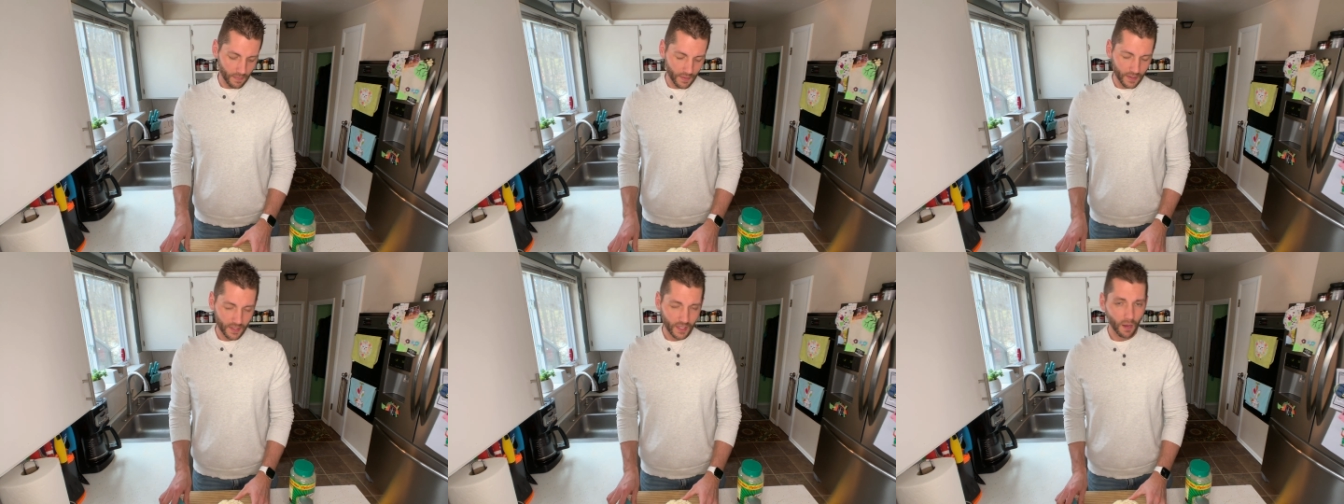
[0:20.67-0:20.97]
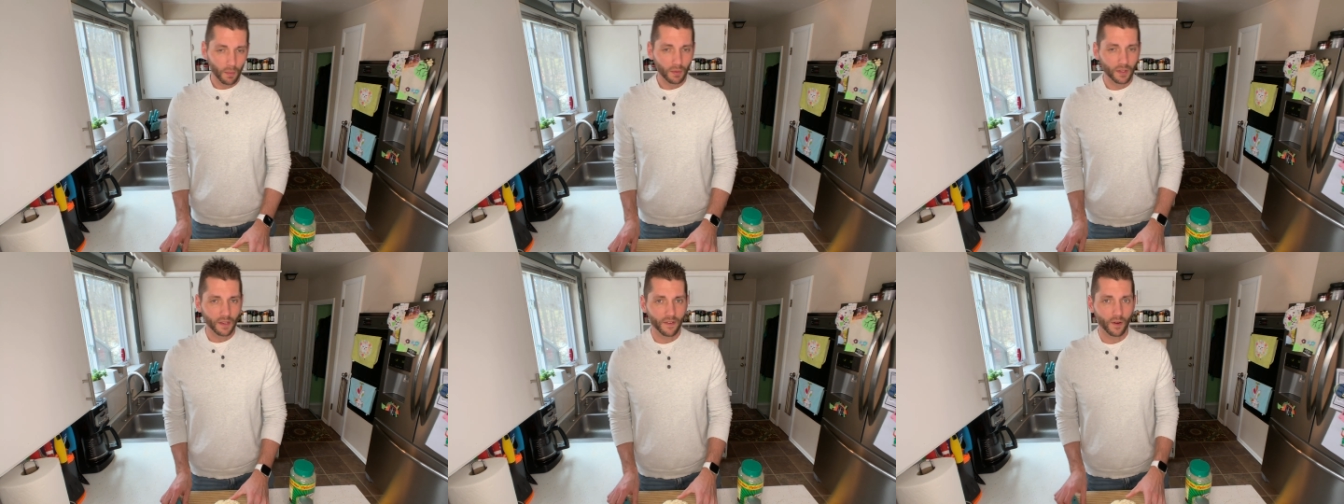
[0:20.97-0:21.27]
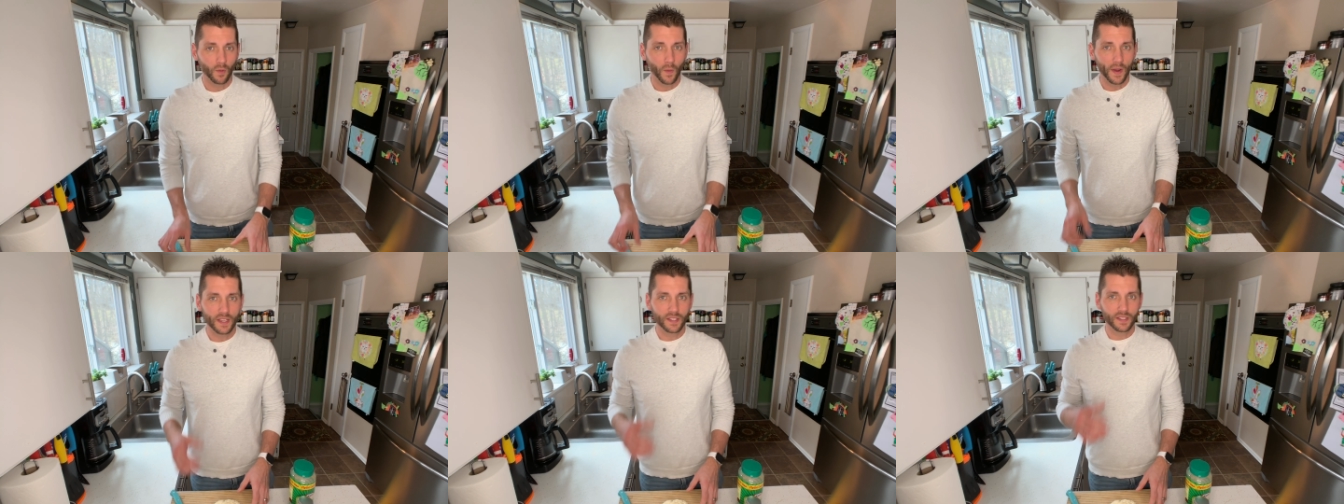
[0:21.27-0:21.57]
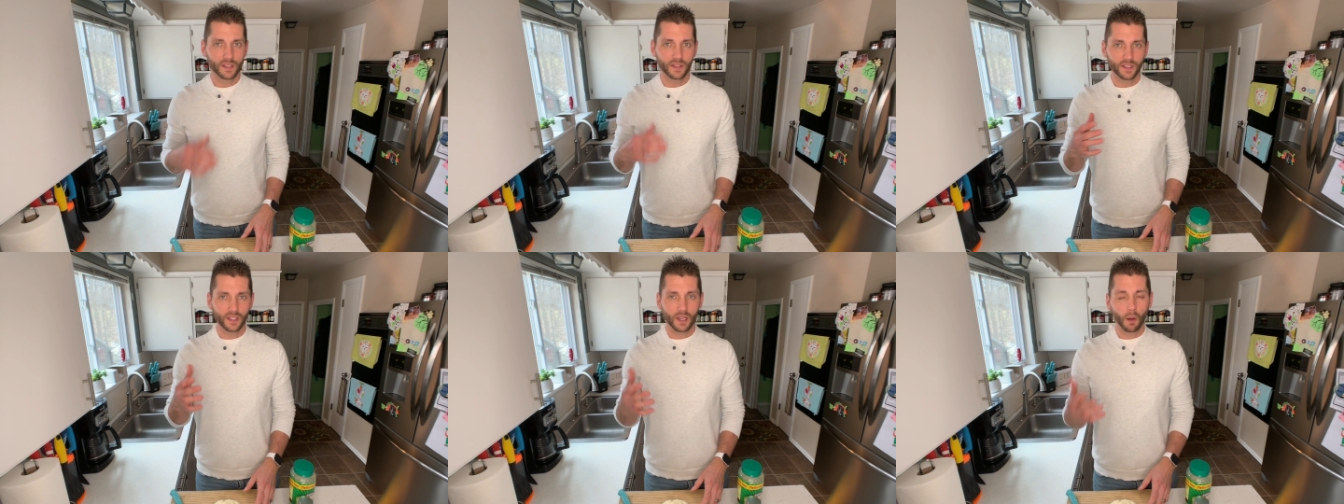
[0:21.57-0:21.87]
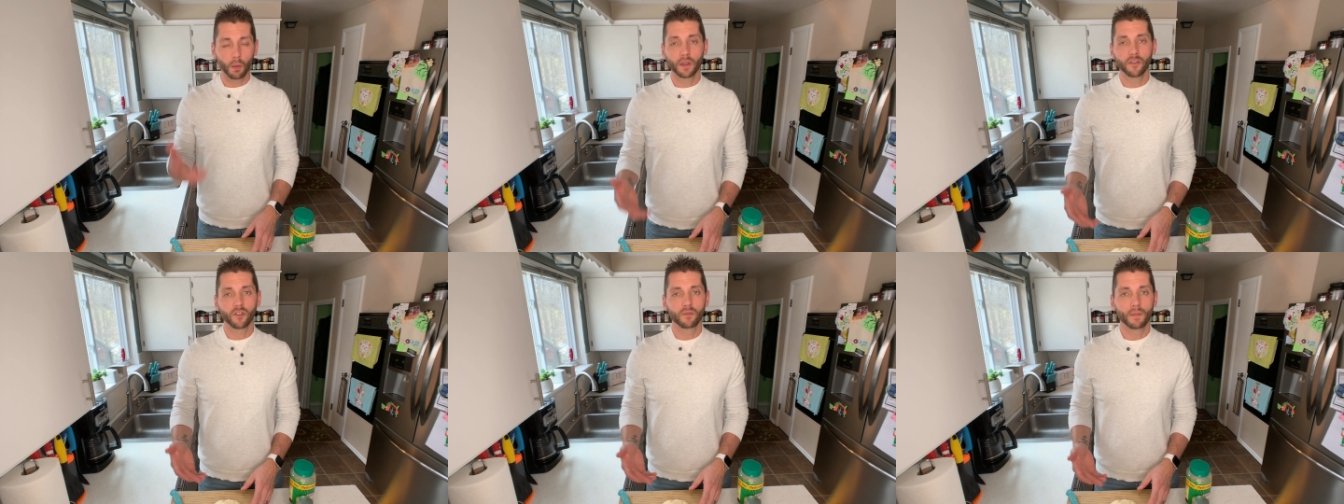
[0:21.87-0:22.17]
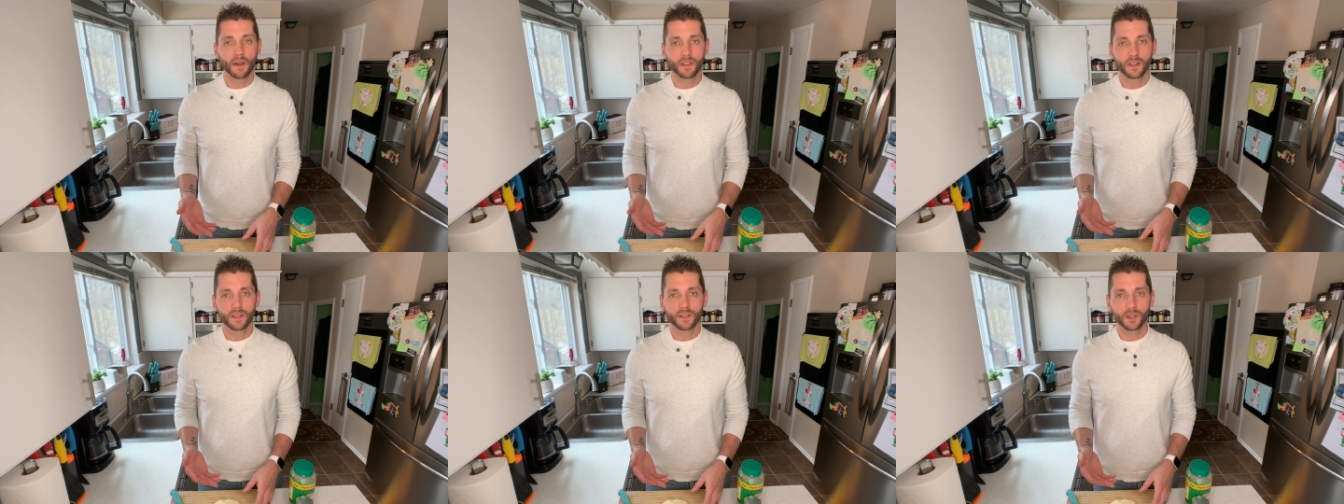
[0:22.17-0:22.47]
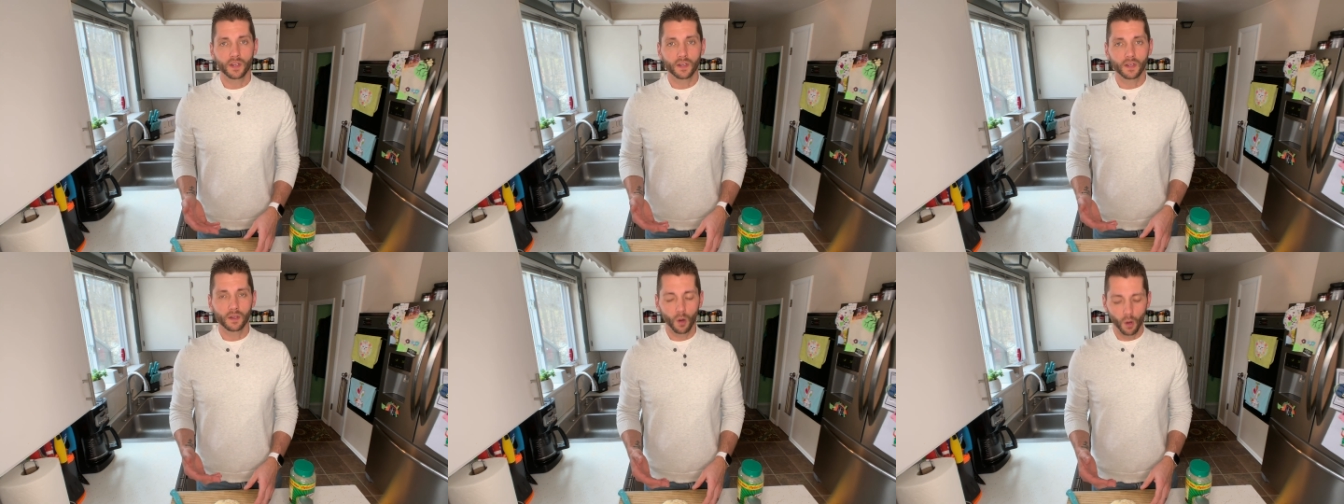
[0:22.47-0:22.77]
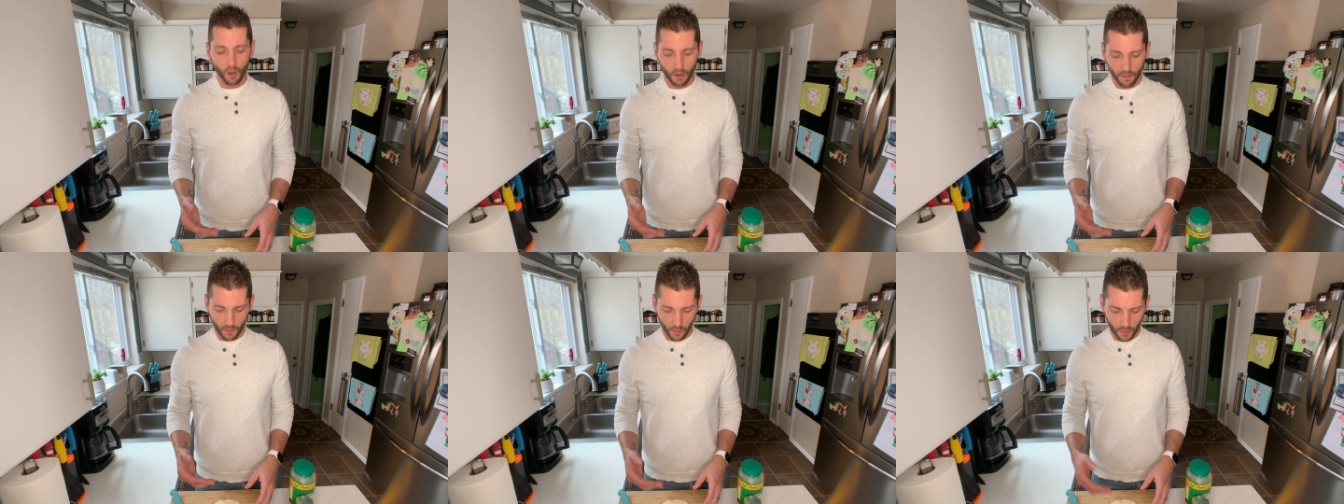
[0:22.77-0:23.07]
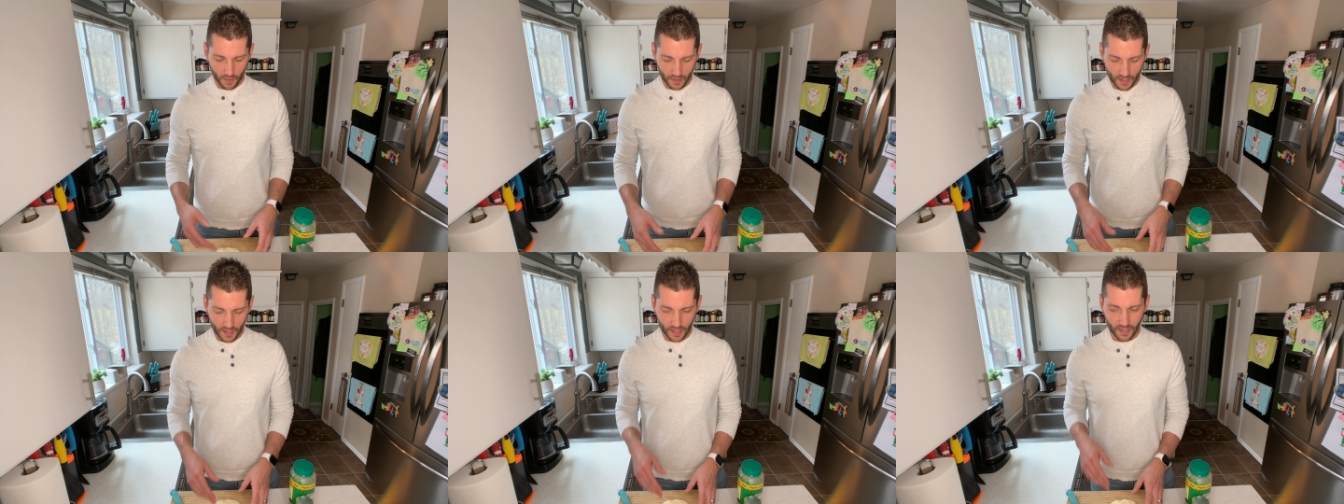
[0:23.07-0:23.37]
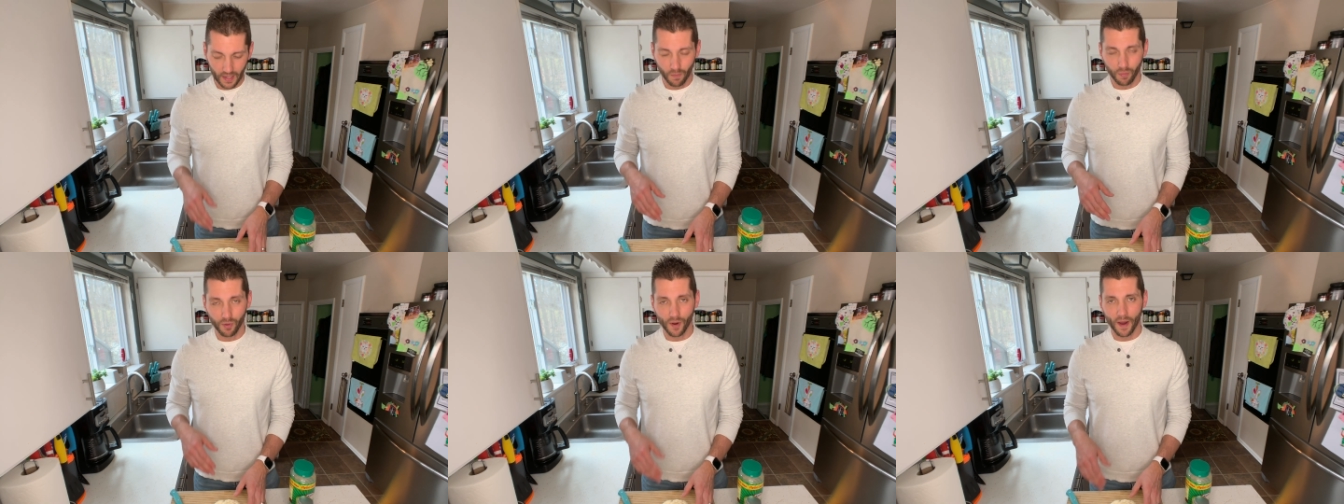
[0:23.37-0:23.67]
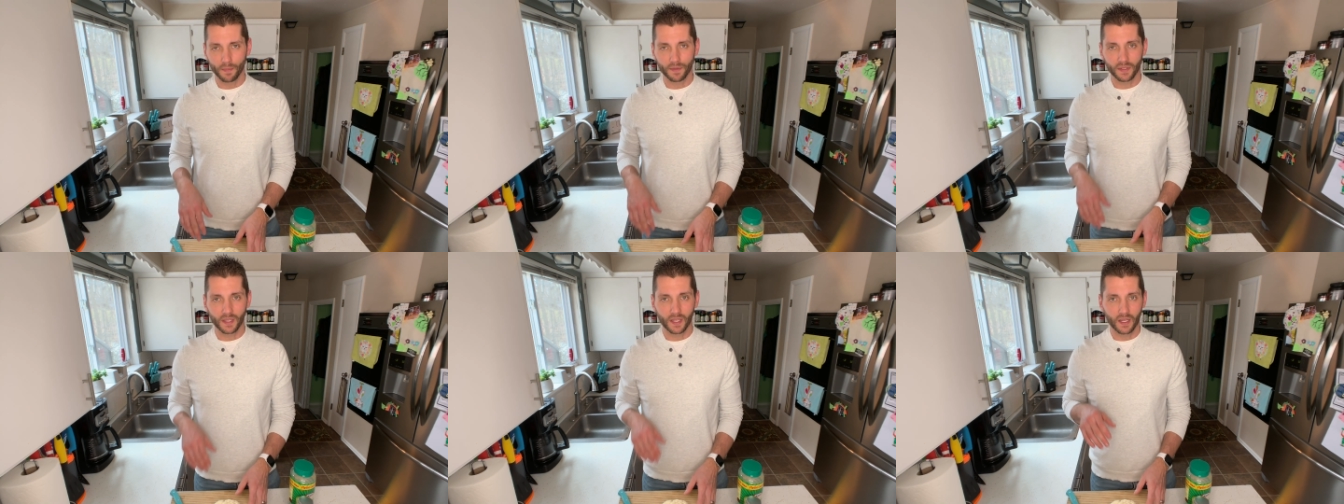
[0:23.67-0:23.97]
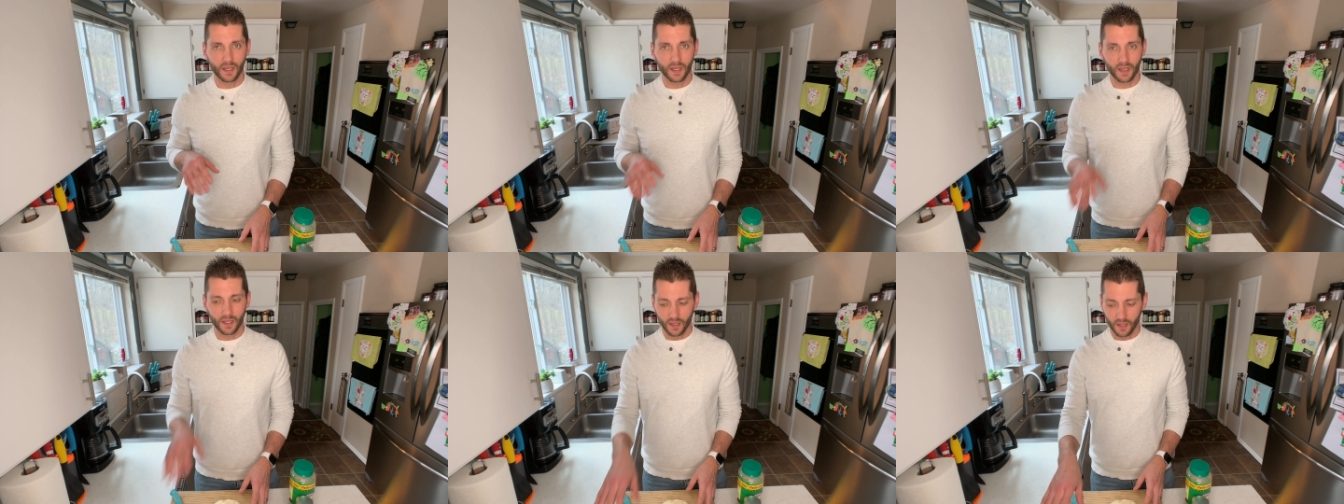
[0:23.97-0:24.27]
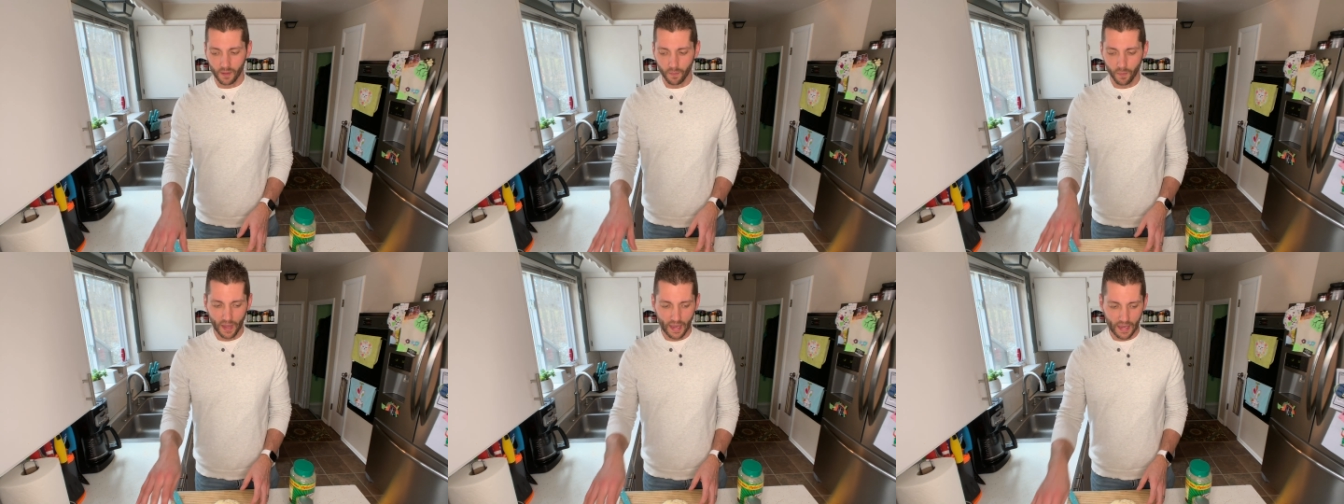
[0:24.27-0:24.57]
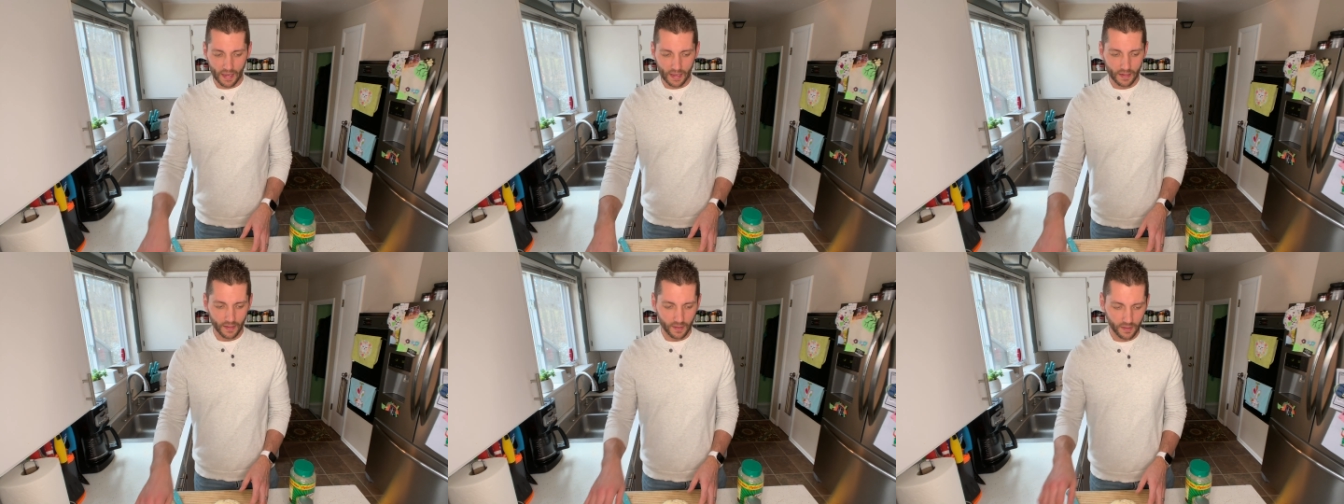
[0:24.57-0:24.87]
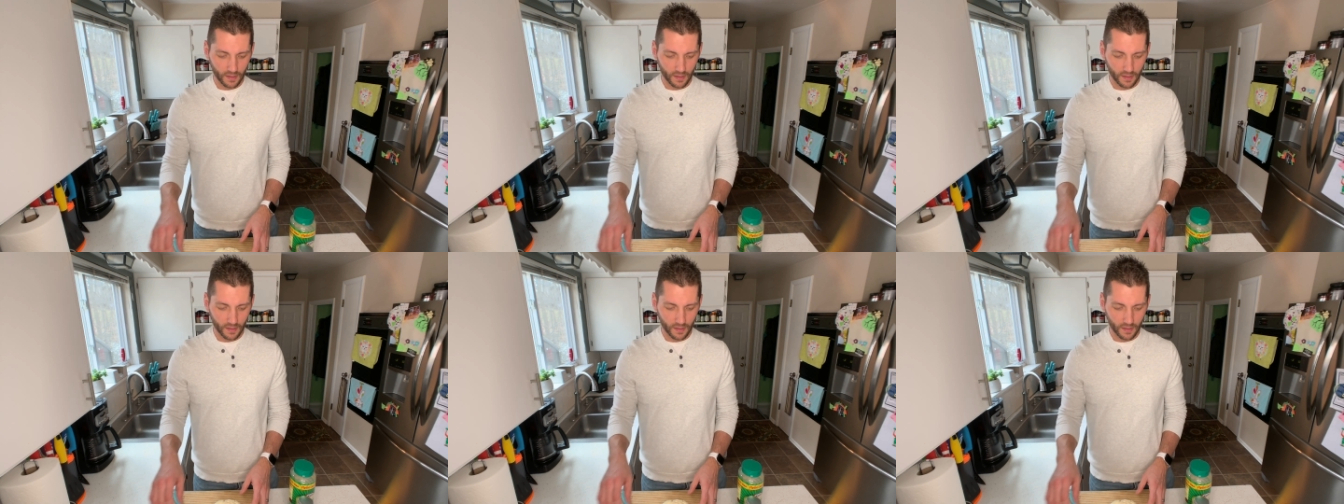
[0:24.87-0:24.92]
there's a couple different ways, there's a couple different methods you can go over with getting it prepped to get it in the pan.